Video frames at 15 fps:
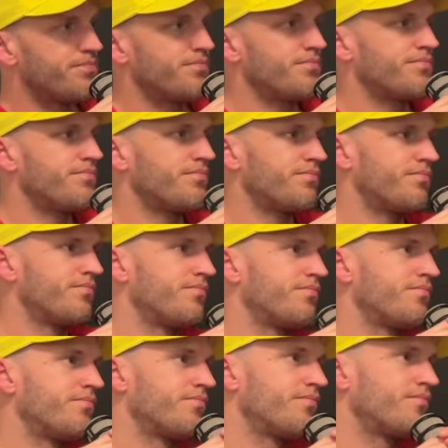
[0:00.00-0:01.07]

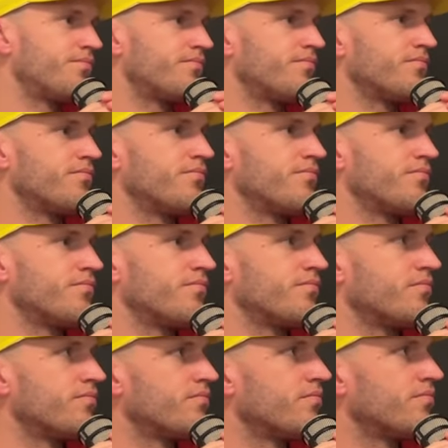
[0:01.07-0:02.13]

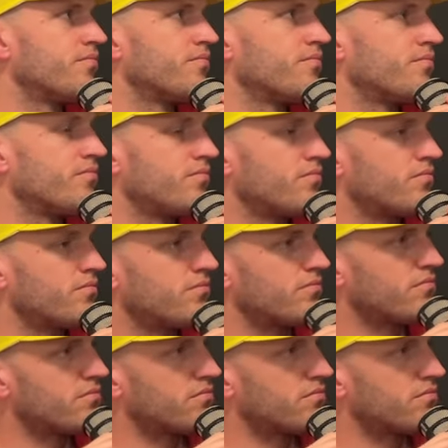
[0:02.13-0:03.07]
(silent)